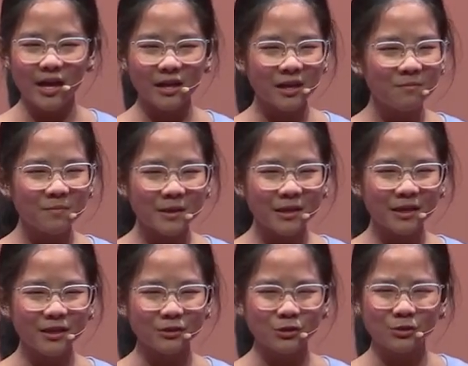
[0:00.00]
It can
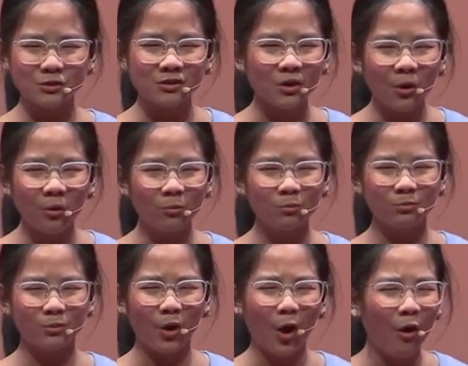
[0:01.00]
be
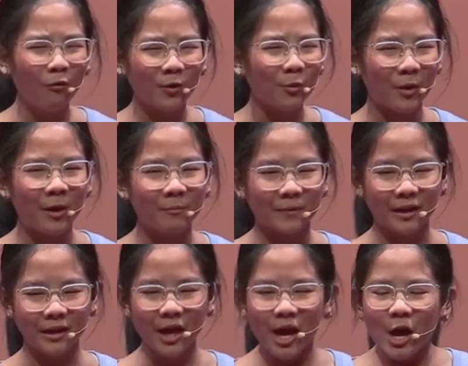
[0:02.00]
so
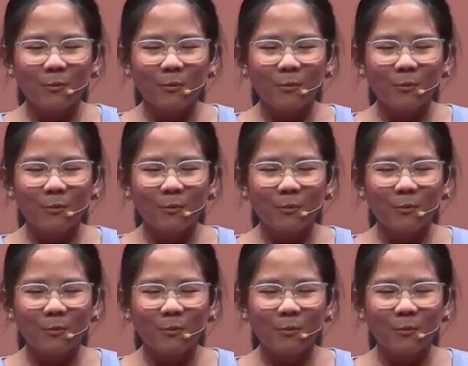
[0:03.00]
overwhelming.